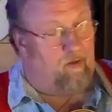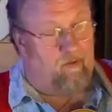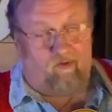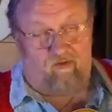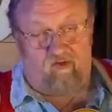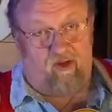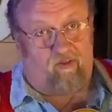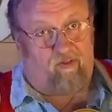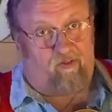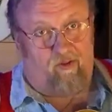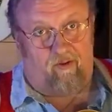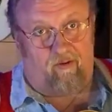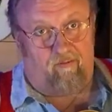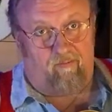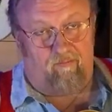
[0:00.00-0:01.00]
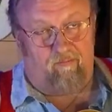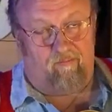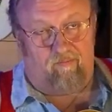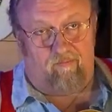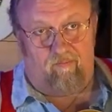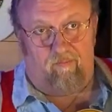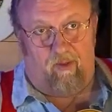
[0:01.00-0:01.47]
Chet thing,
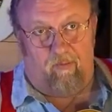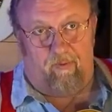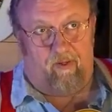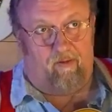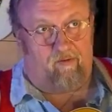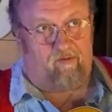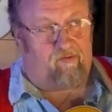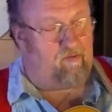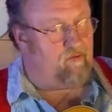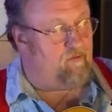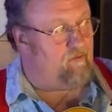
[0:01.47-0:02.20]
the Beatles.